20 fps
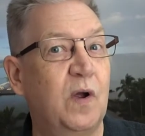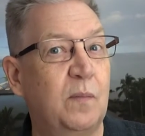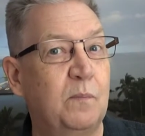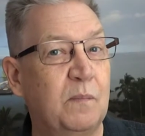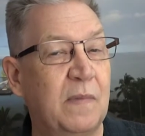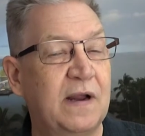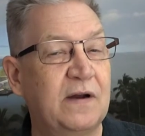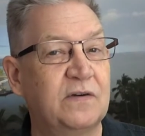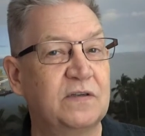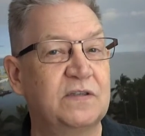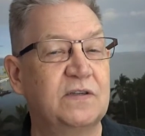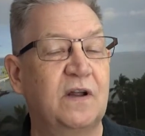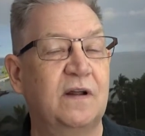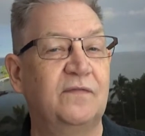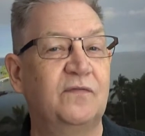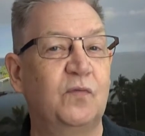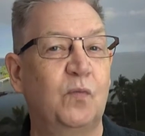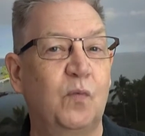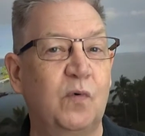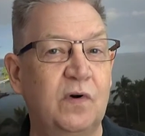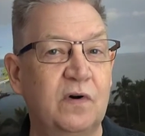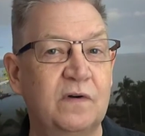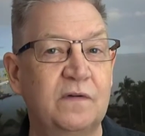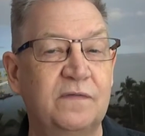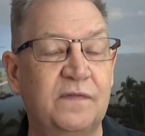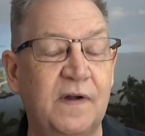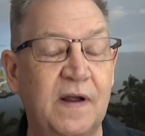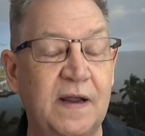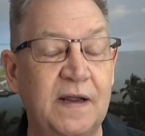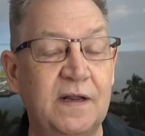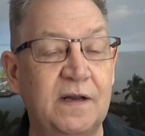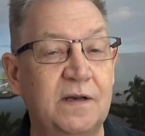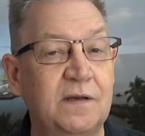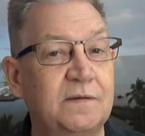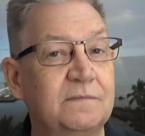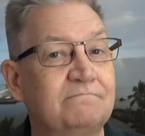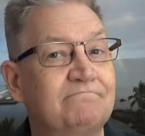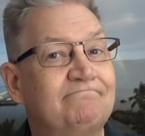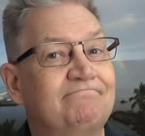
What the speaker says: a Microsoft Word file,